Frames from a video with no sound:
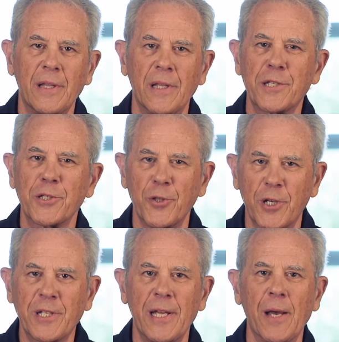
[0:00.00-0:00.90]
Let's
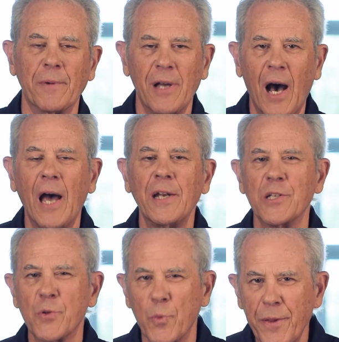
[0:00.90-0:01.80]
look to him. God
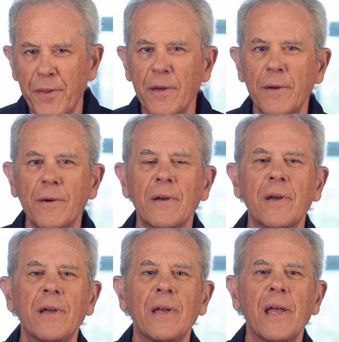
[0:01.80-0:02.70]
is with you
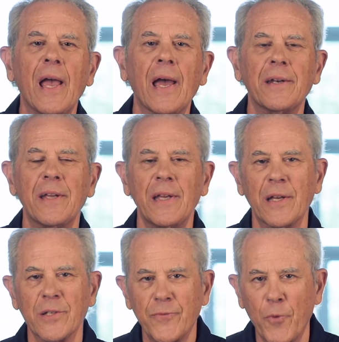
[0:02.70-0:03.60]
and
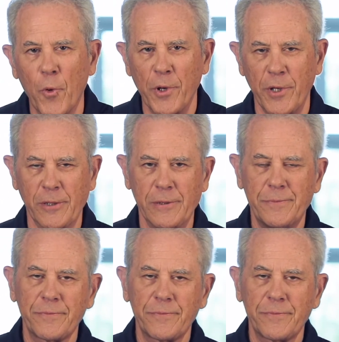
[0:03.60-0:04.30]
he is for you.